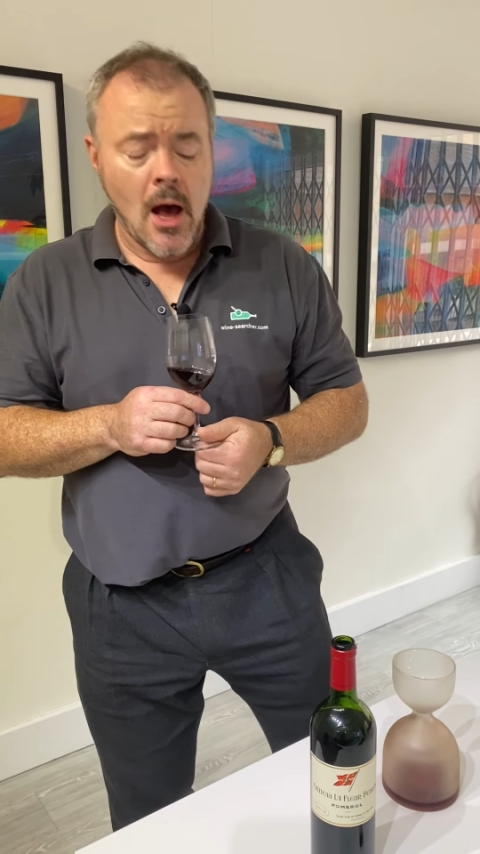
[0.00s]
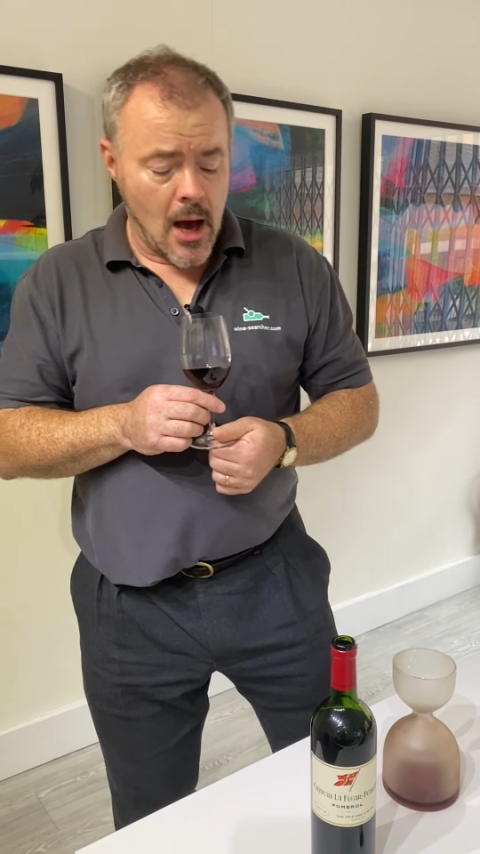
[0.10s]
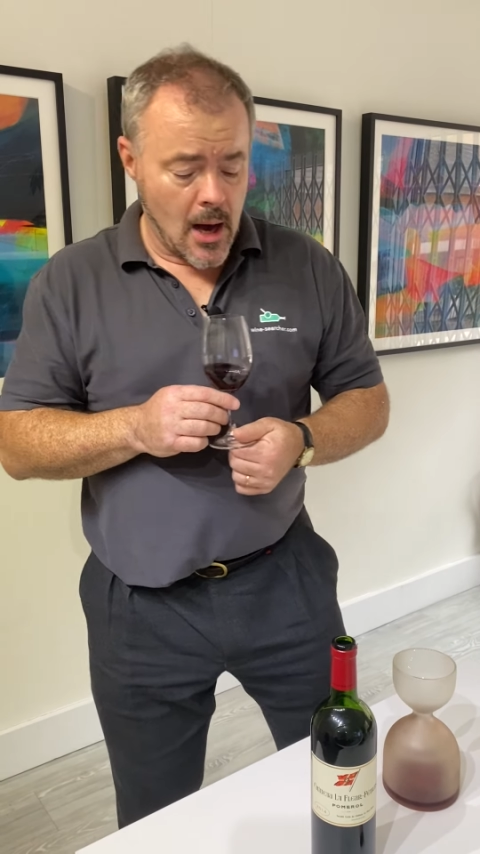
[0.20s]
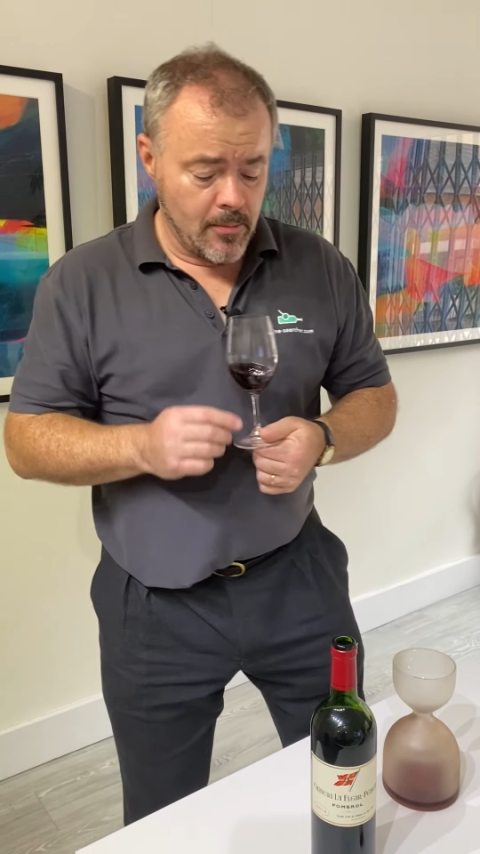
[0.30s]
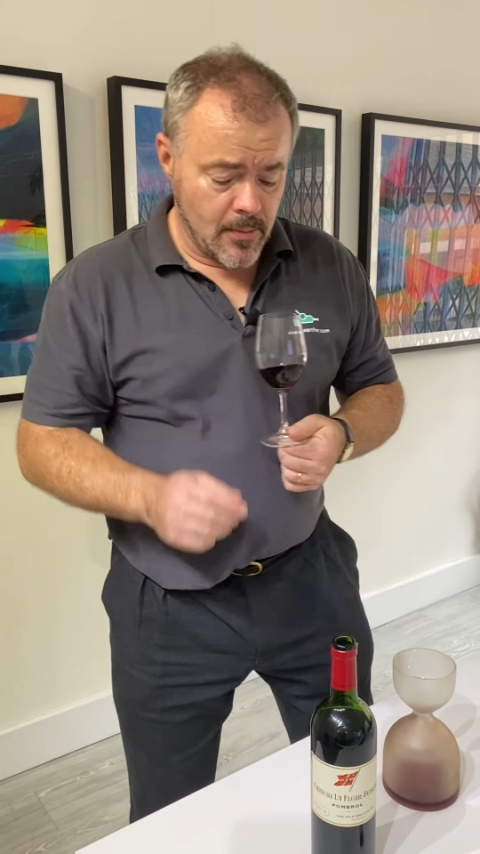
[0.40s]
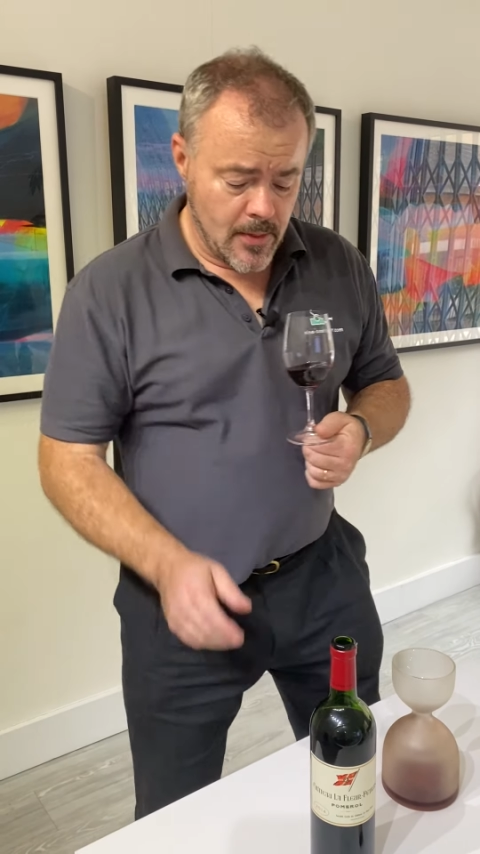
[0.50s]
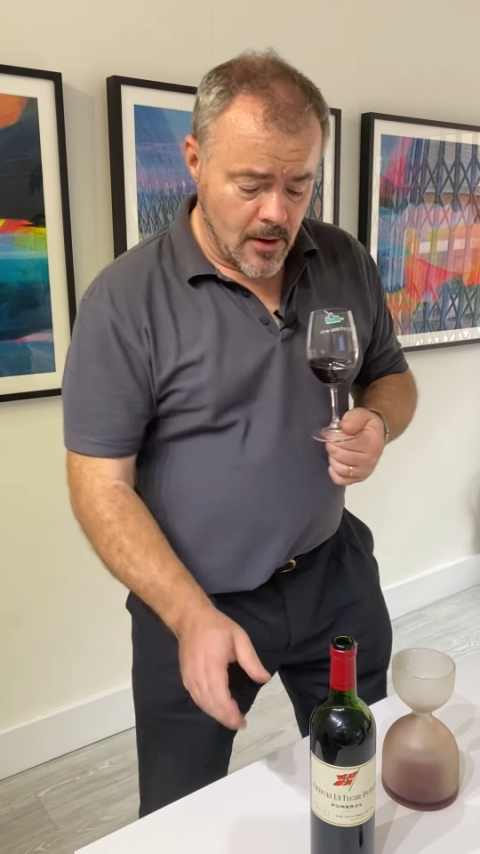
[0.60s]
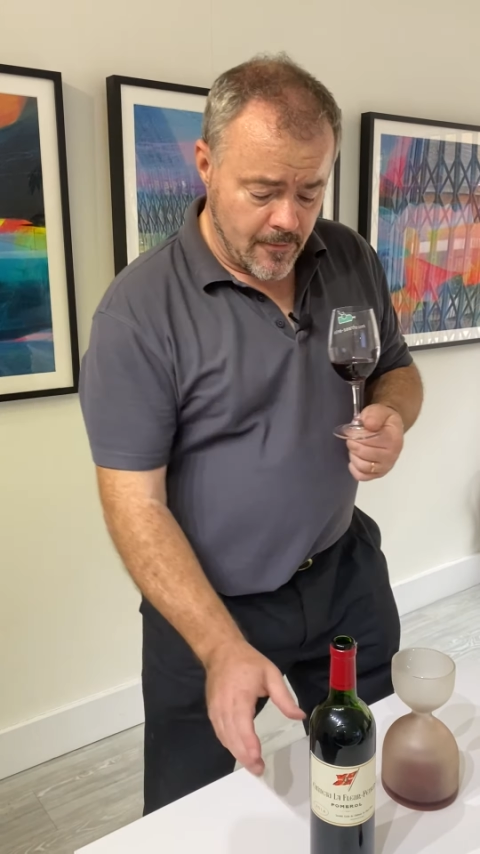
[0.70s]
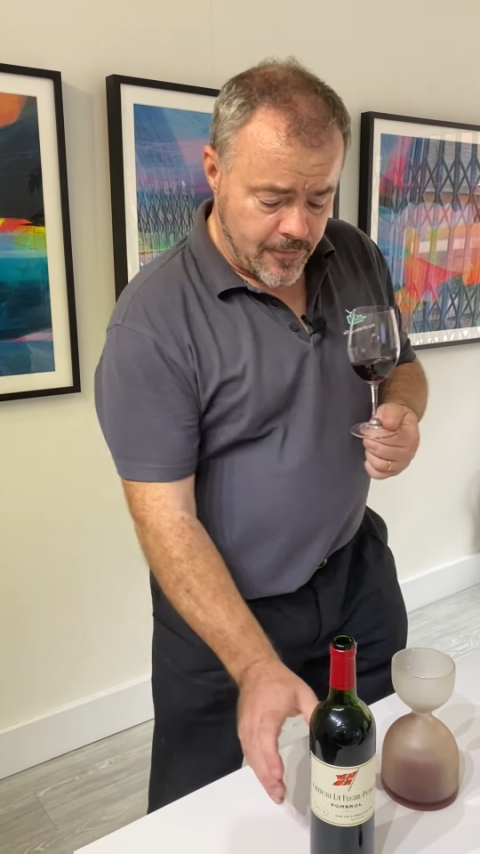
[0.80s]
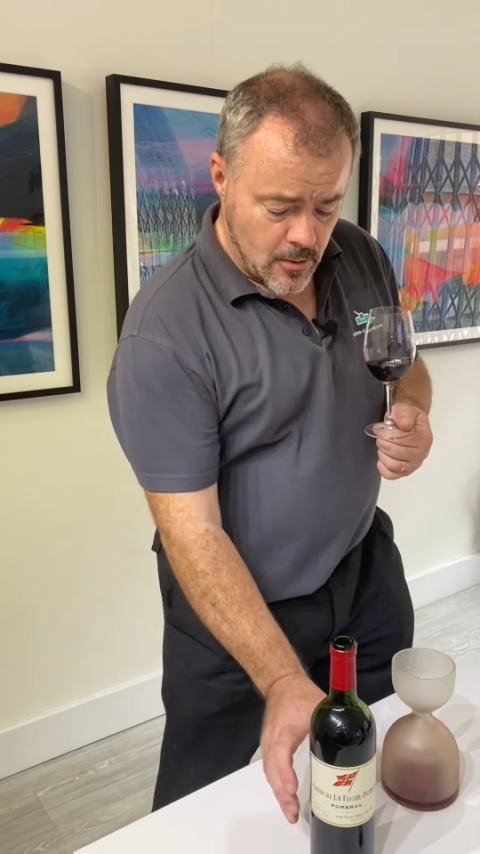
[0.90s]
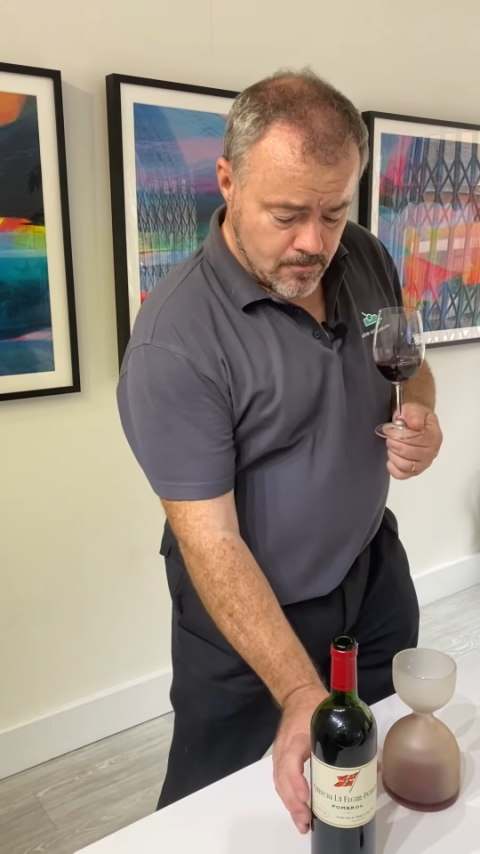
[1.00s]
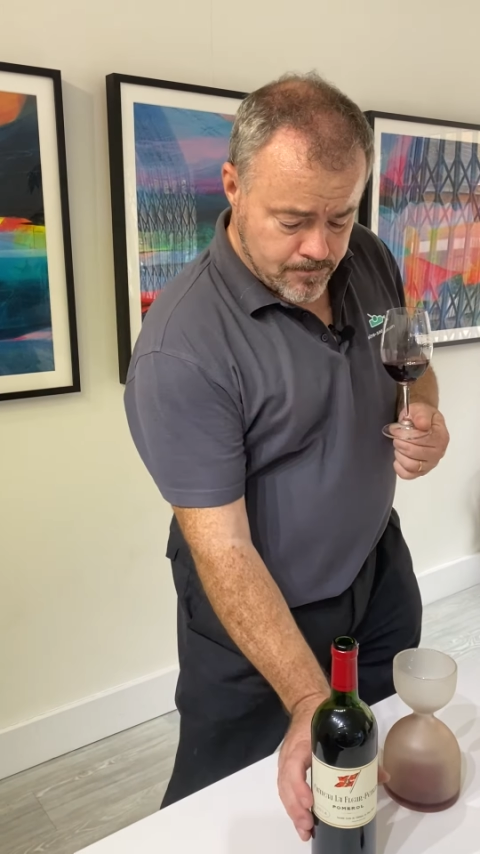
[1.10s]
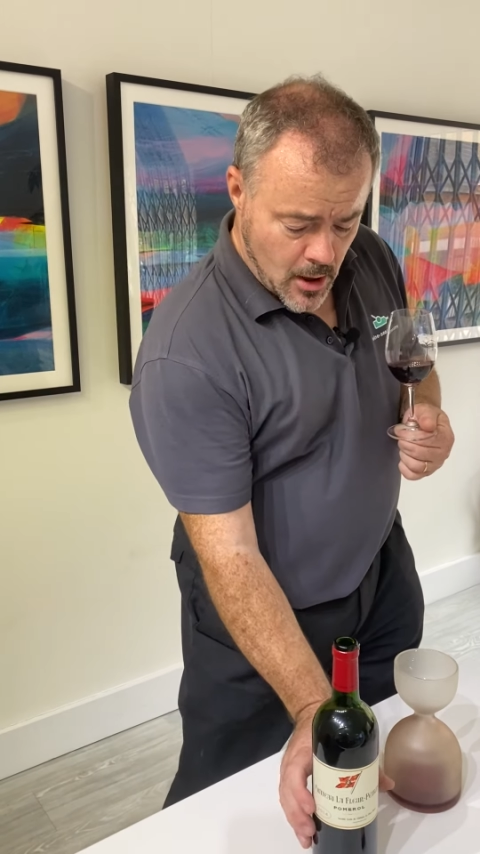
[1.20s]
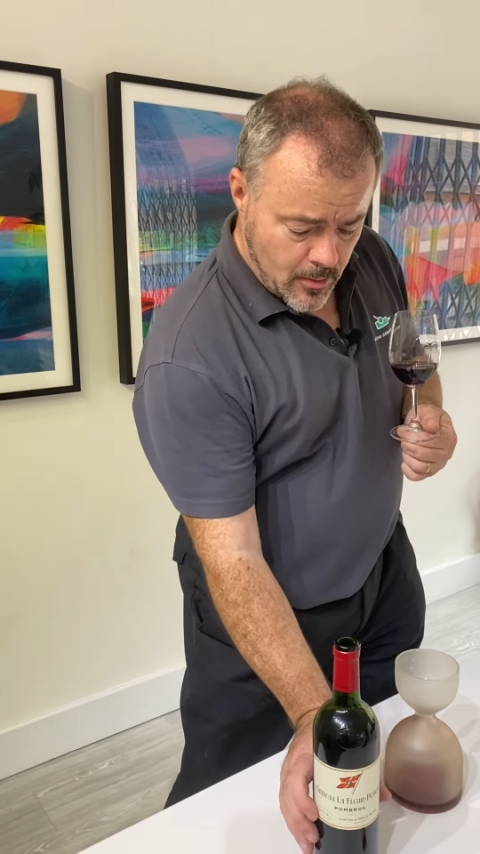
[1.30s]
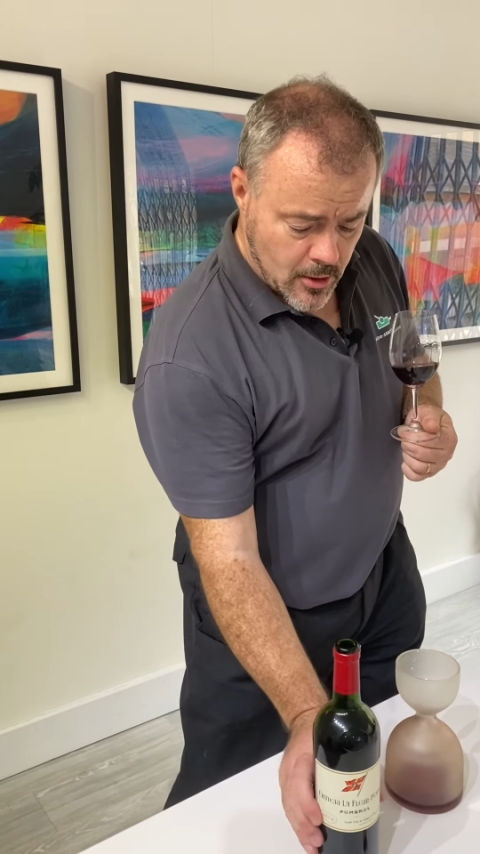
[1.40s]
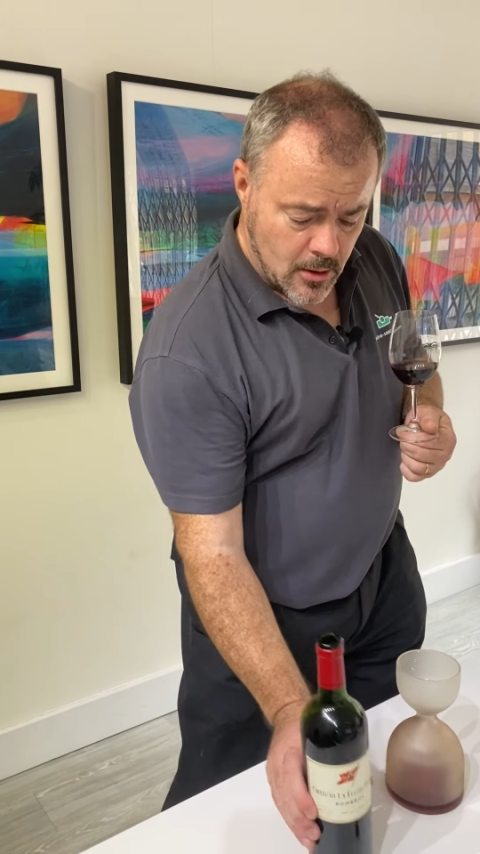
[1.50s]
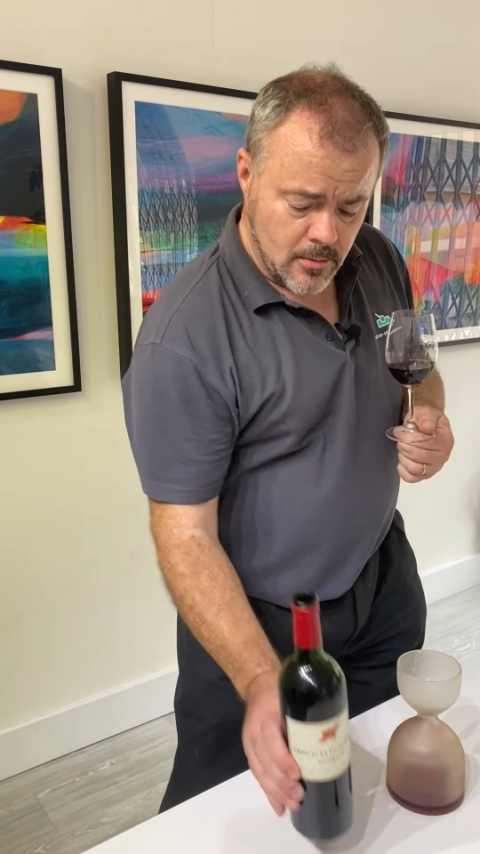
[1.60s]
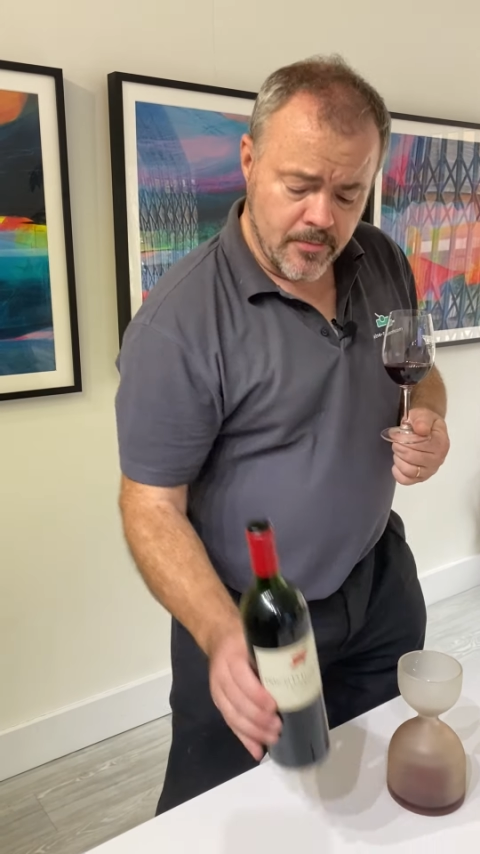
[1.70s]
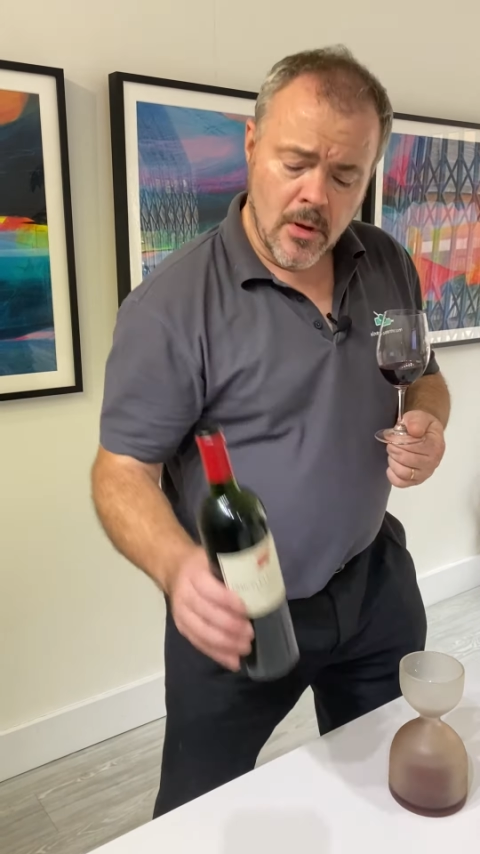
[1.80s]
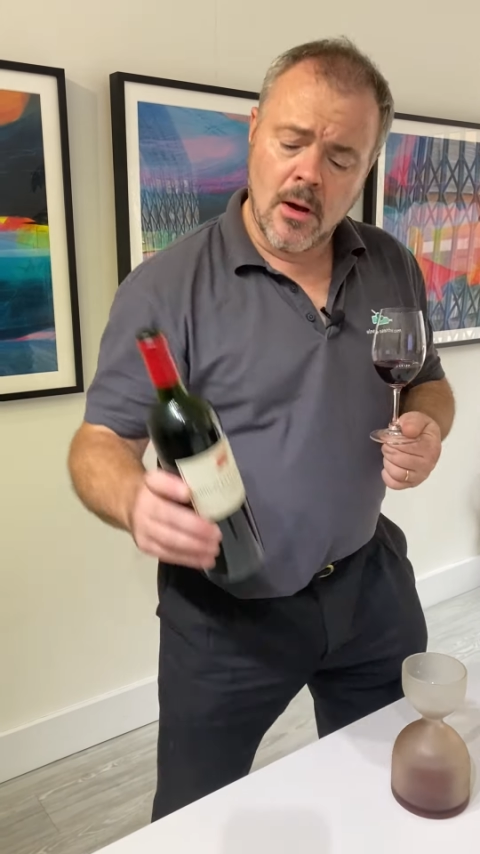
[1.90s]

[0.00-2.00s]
Um, from Pomerol,